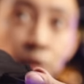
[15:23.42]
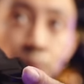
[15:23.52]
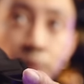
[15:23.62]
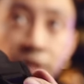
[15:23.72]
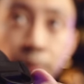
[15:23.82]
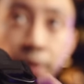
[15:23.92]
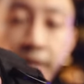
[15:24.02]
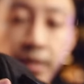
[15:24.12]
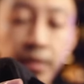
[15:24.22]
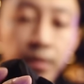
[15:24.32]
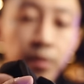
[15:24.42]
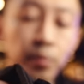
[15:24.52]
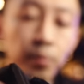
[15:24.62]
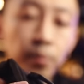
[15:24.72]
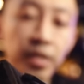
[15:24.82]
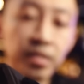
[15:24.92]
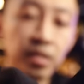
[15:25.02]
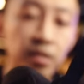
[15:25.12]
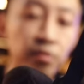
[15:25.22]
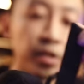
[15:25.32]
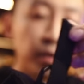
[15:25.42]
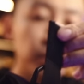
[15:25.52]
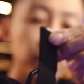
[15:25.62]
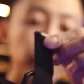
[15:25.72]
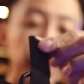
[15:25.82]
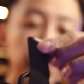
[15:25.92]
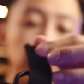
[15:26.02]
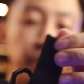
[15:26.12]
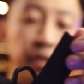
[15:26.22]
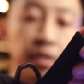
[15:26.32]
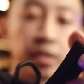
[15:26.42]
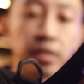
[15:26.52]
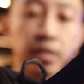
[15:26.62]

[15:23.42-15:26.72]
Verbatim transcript: loop at the back, plus a velcro belt loop here.